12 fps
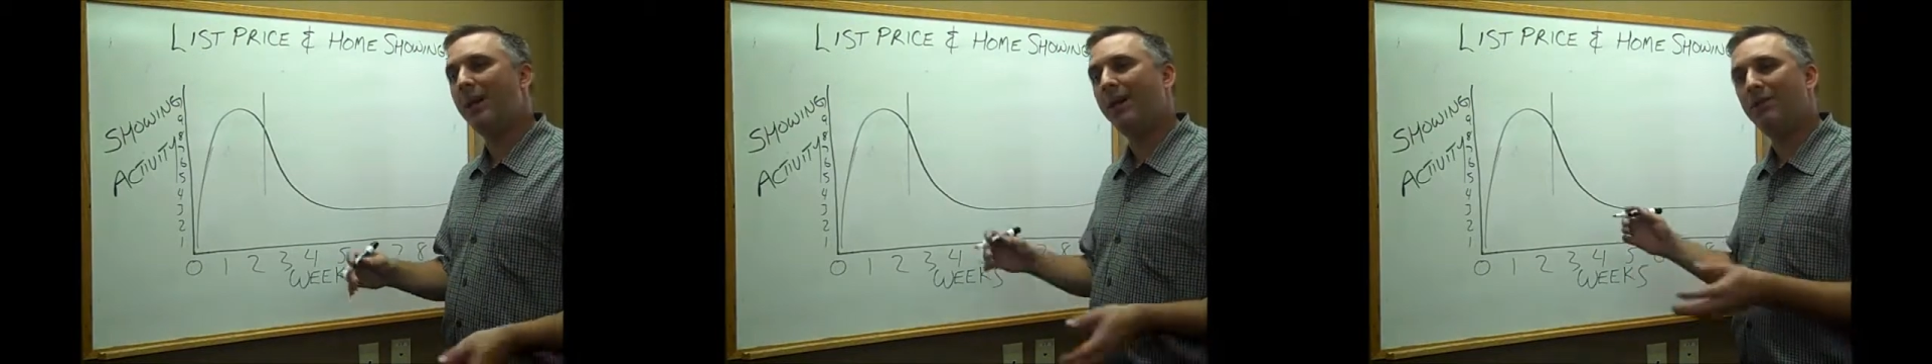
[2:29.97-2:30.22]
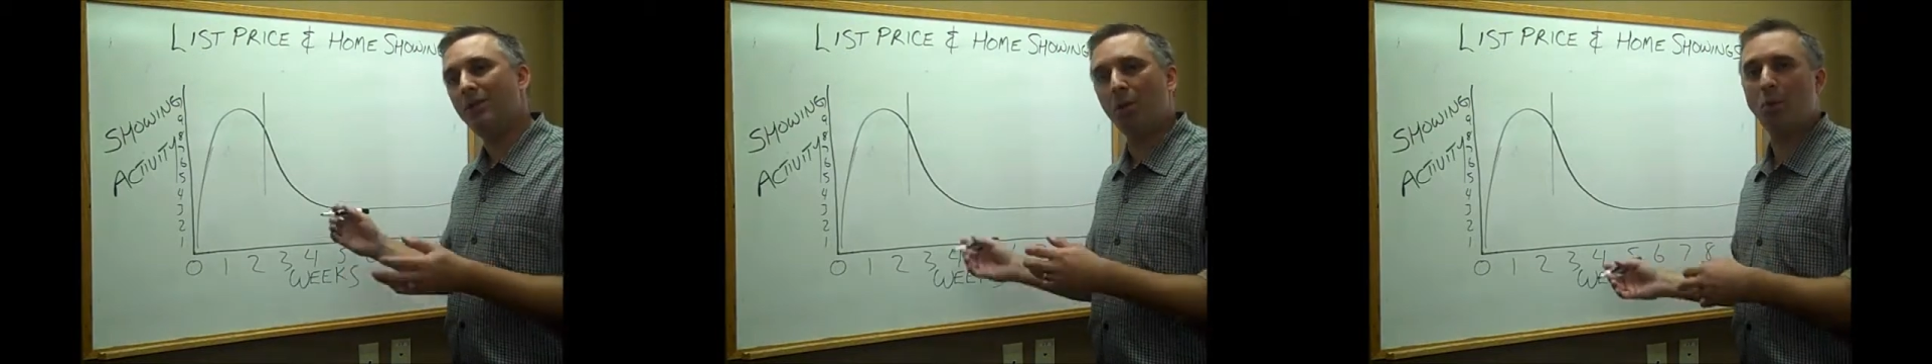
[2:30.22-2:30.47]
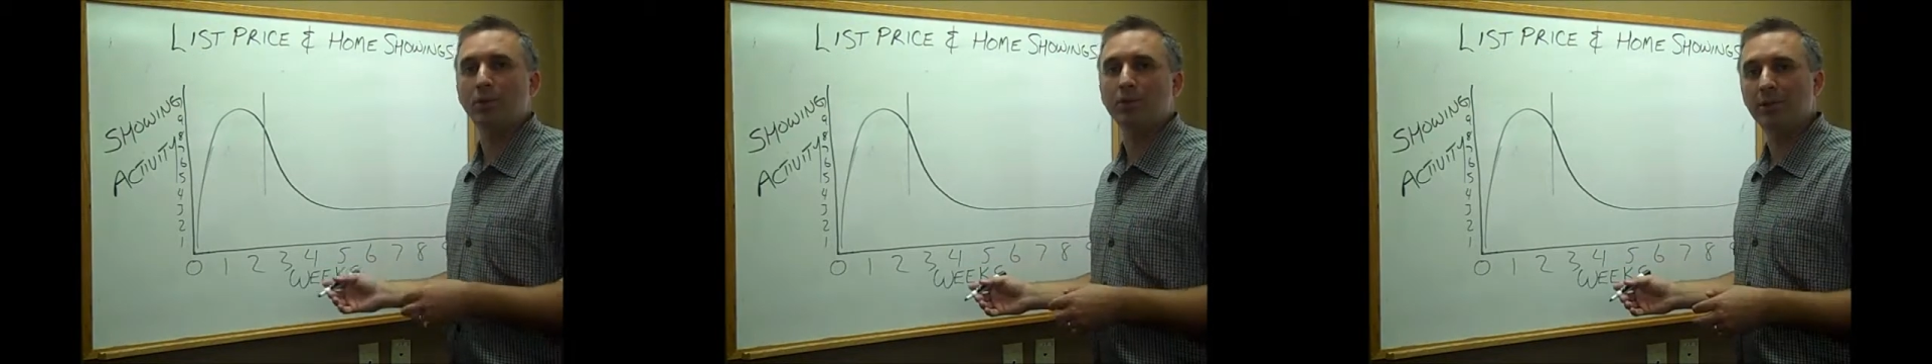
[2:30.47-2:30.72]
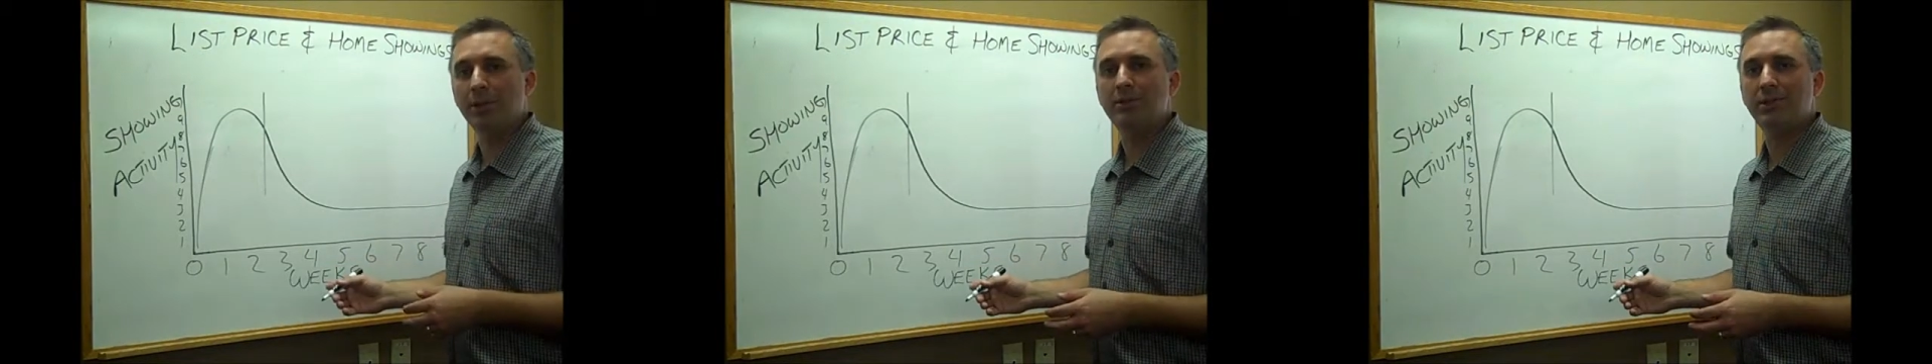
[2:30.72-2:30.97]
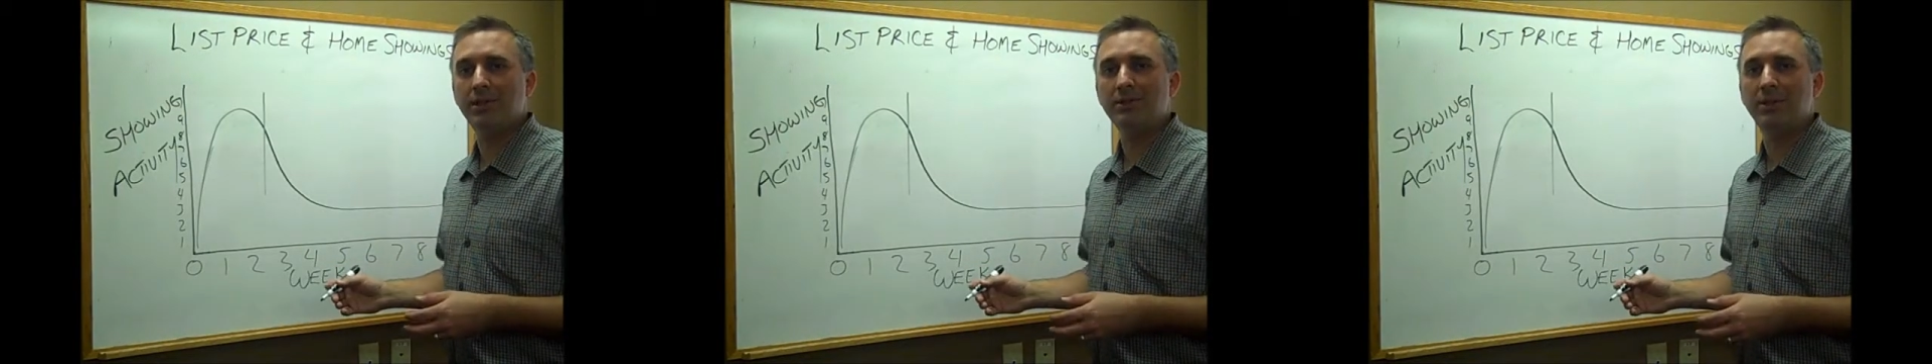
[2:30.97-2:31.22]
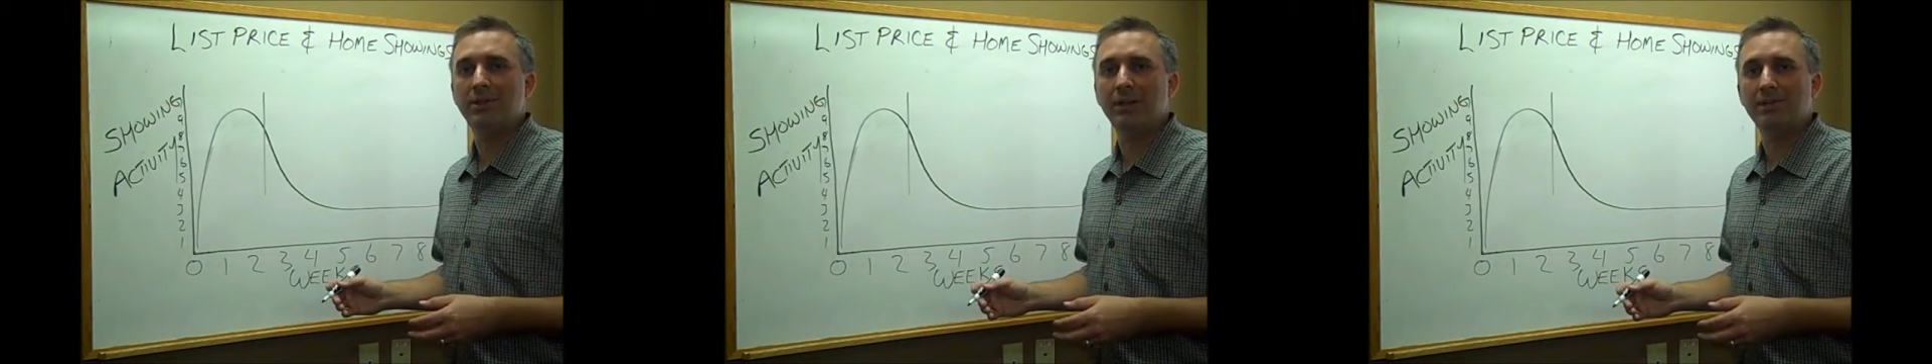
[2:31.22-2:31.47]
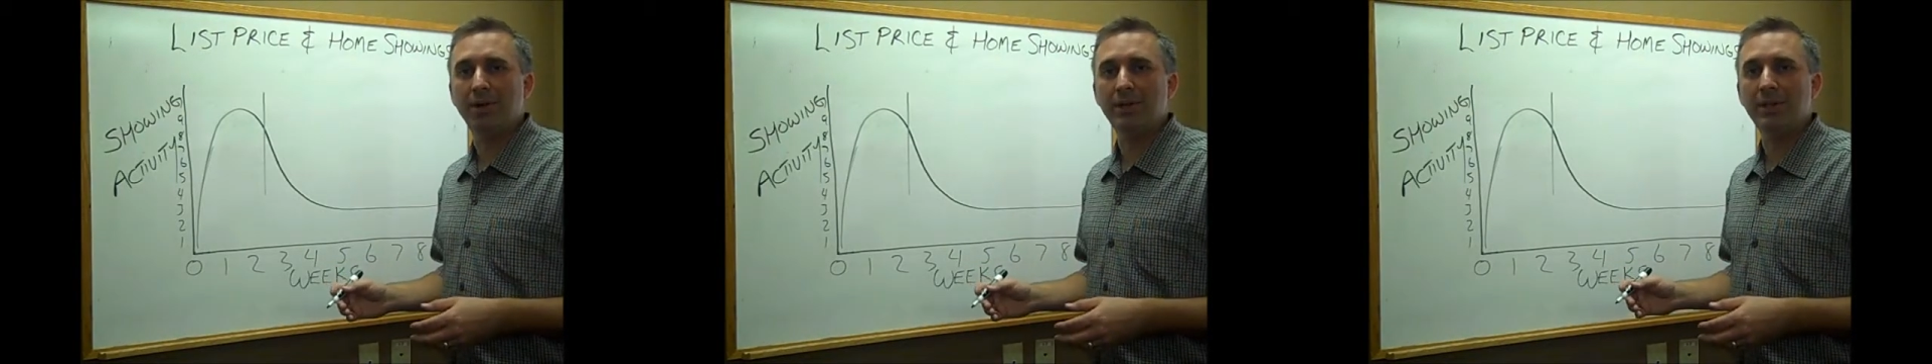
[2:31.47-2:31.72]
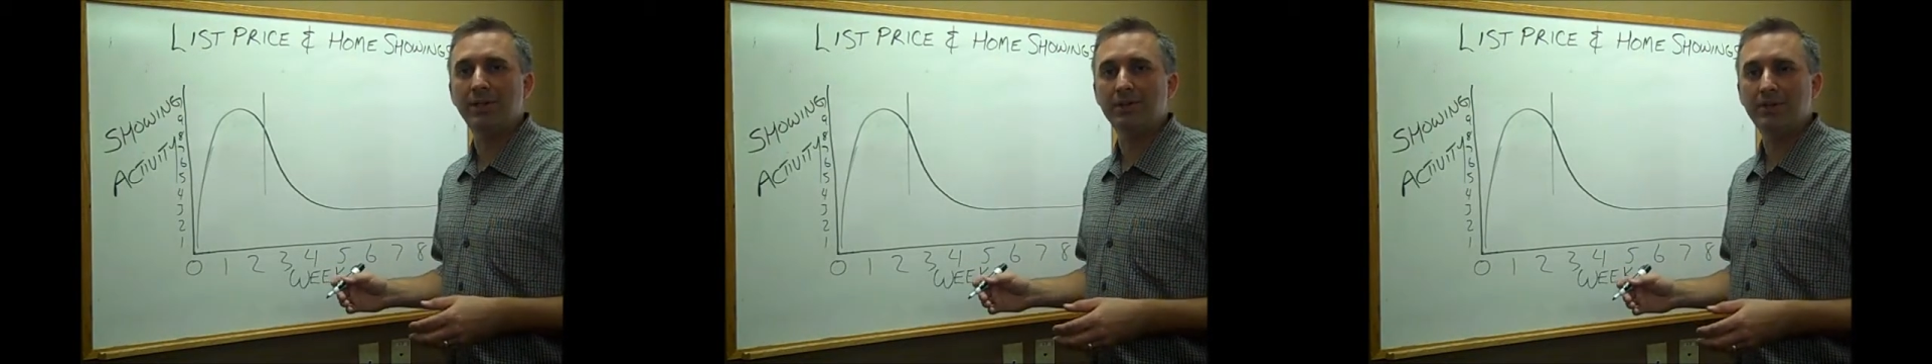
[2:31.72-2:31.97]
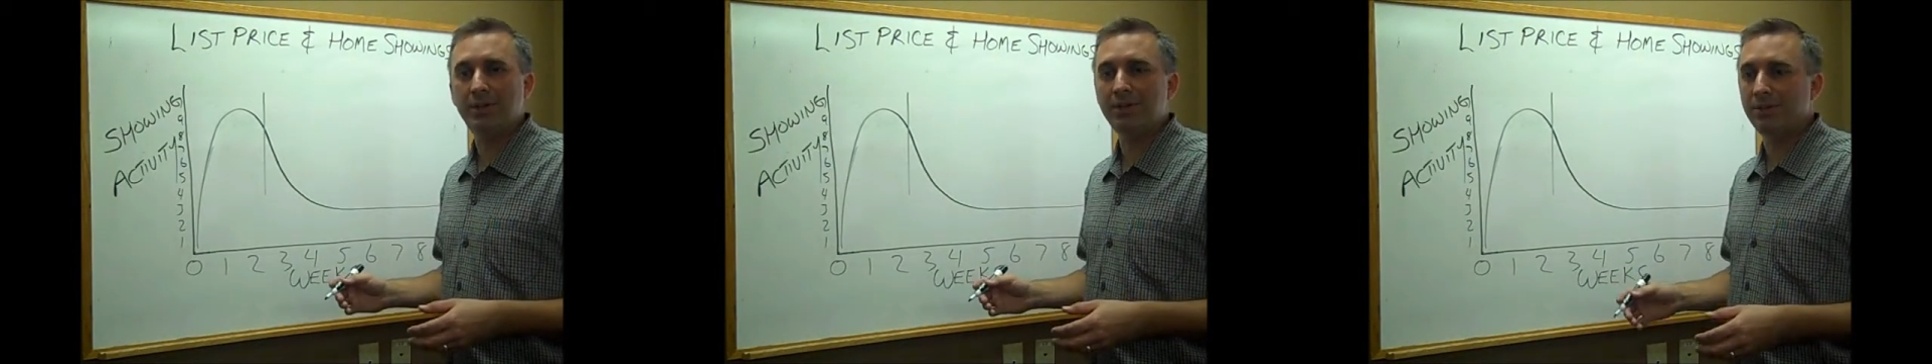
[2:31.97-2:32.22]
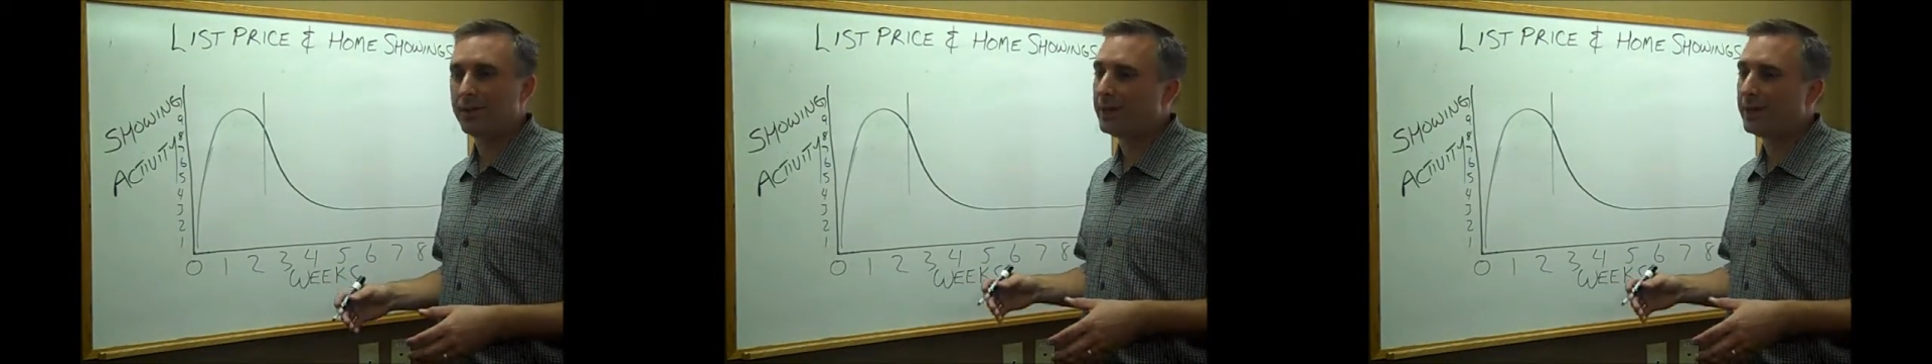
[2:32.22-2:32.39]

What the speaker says: at the older listings that they've already considered.